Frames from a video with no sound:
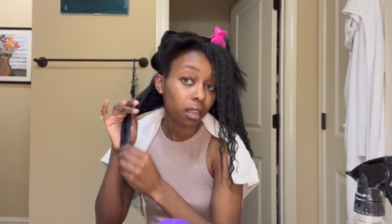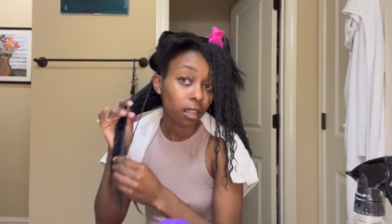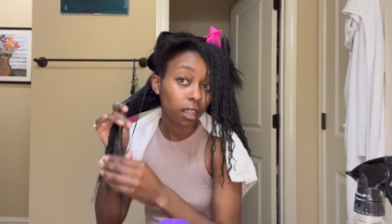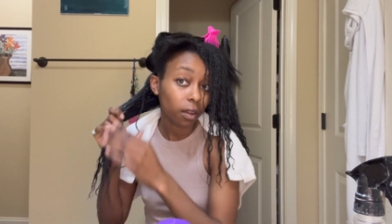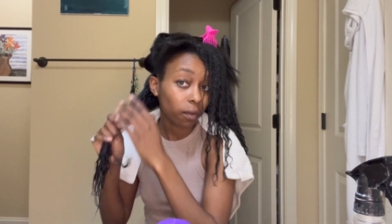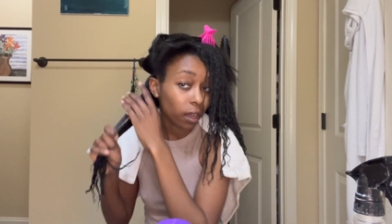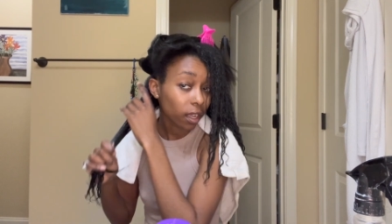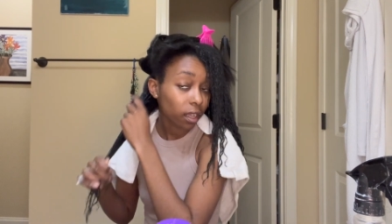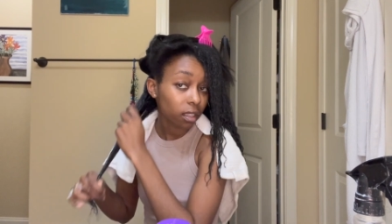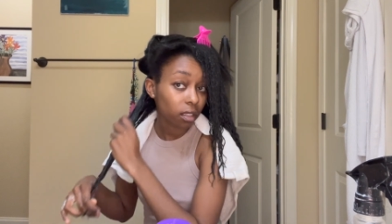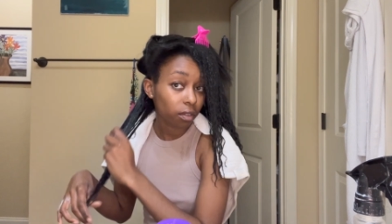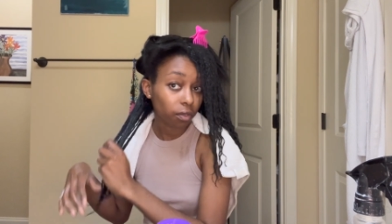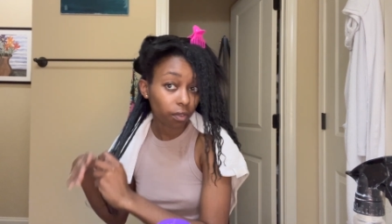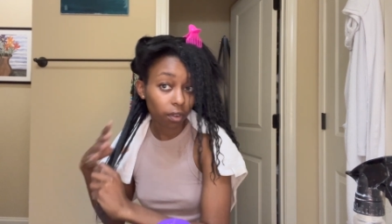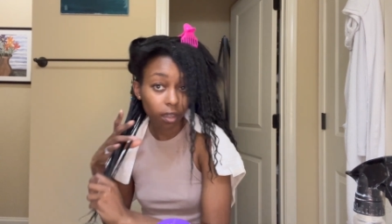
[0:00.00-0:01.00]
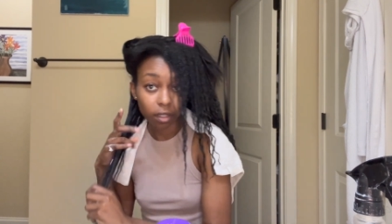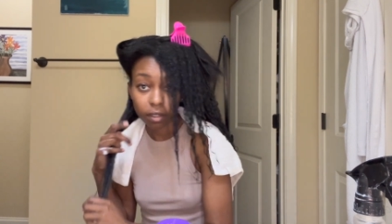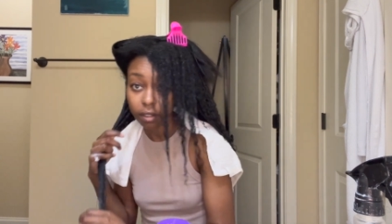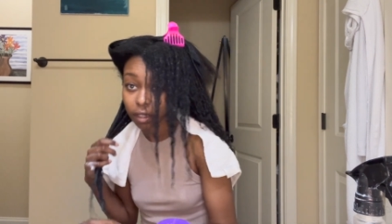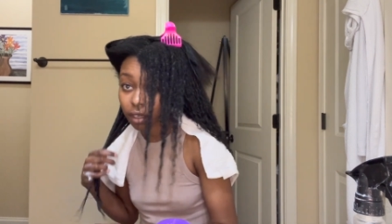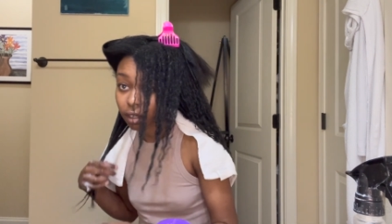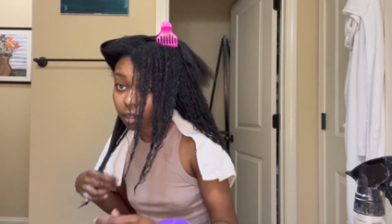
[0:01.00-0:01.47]
Like, why can't the front do
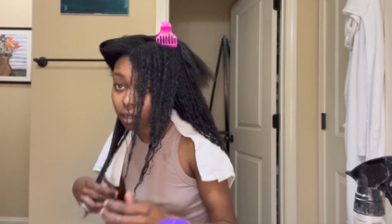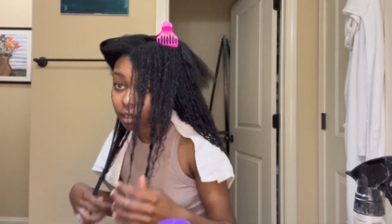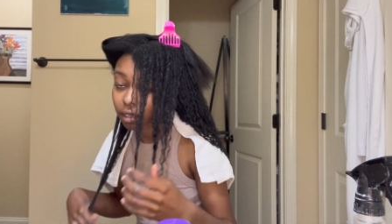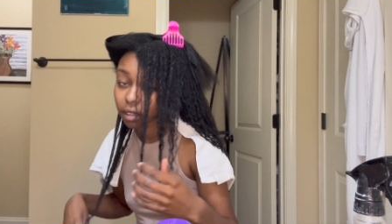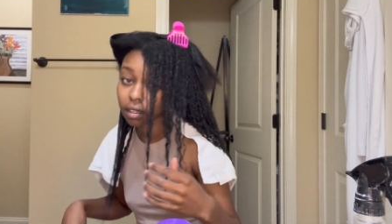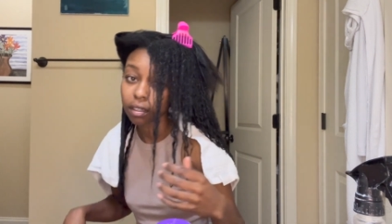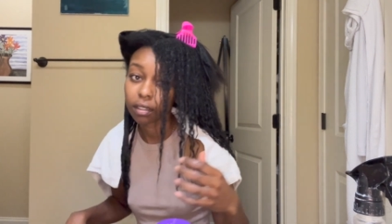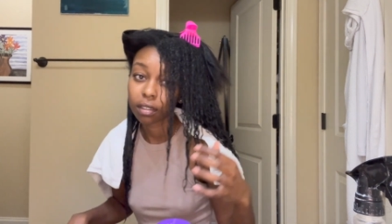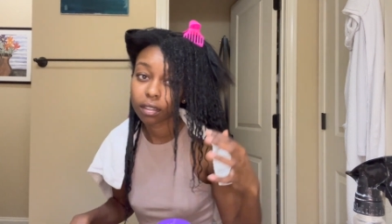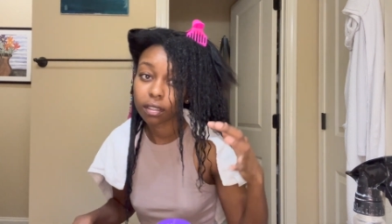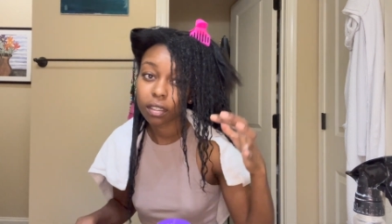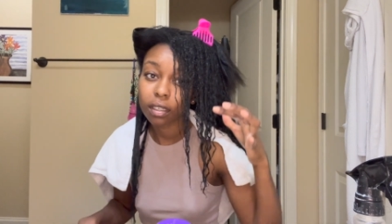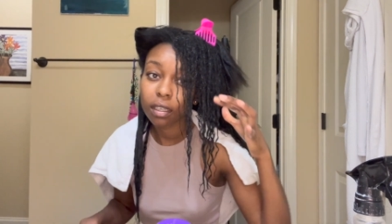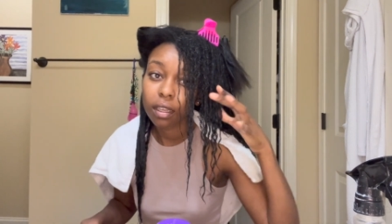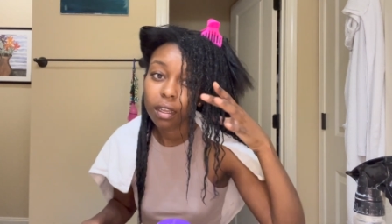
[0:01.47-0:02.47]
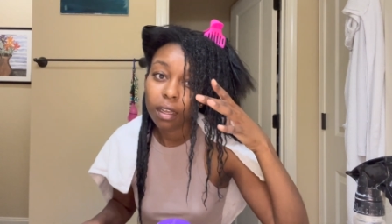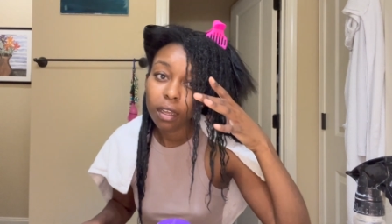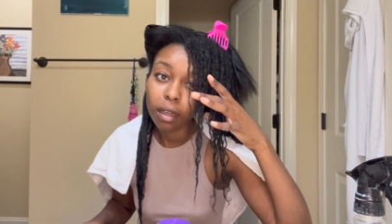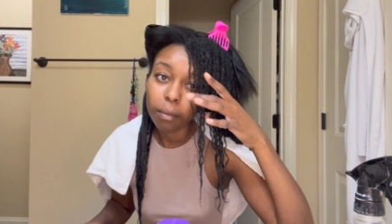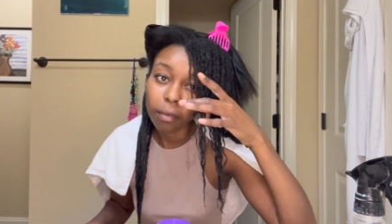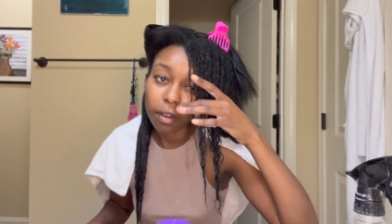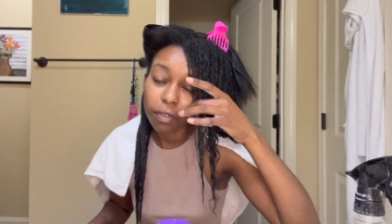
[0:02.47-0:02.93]
that? You see?
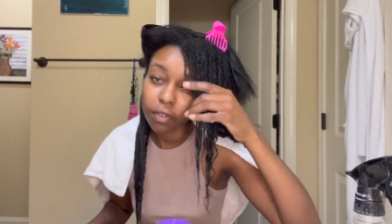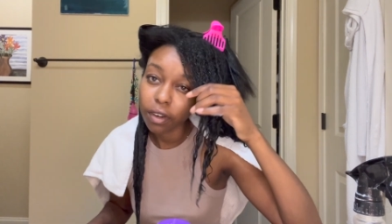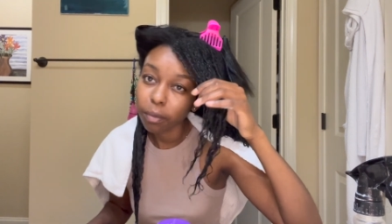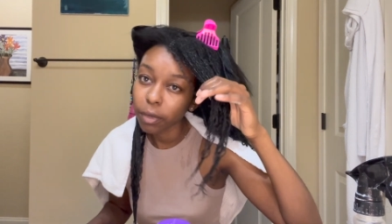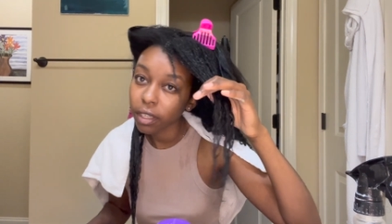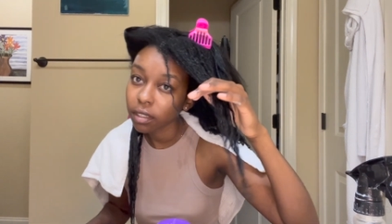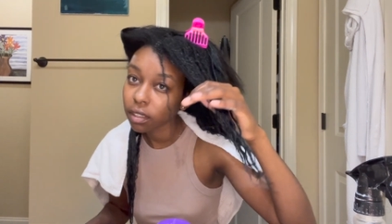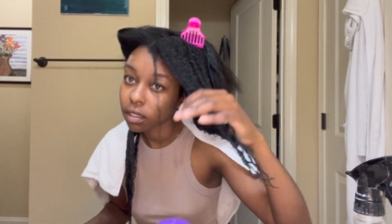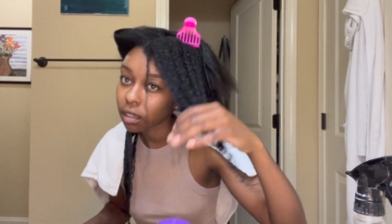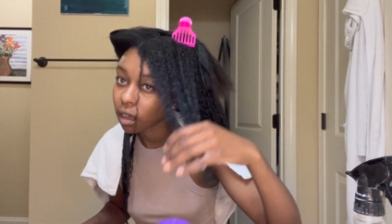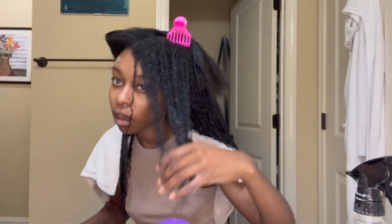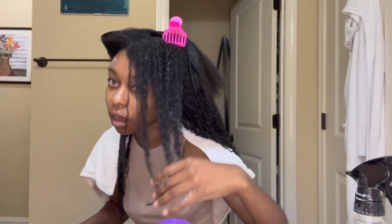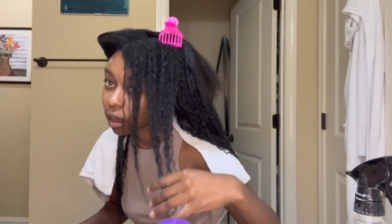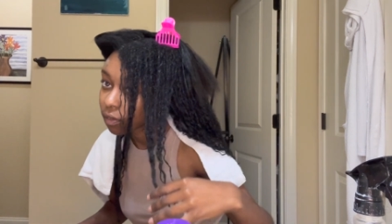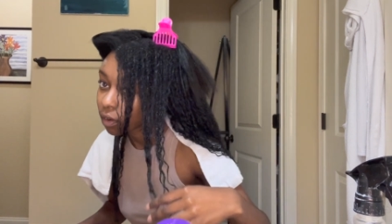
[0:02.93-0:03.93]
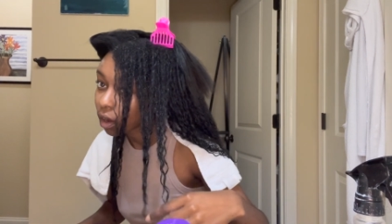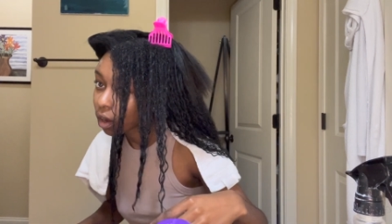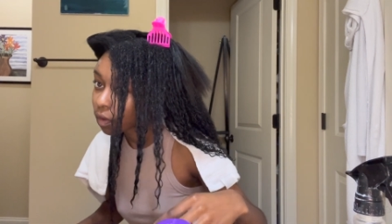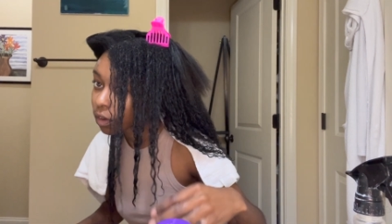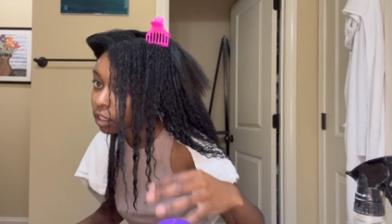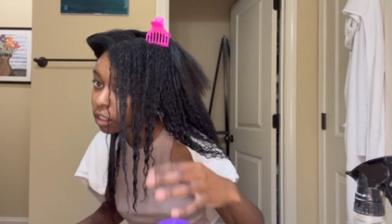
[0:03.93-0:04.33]
My front pieces have always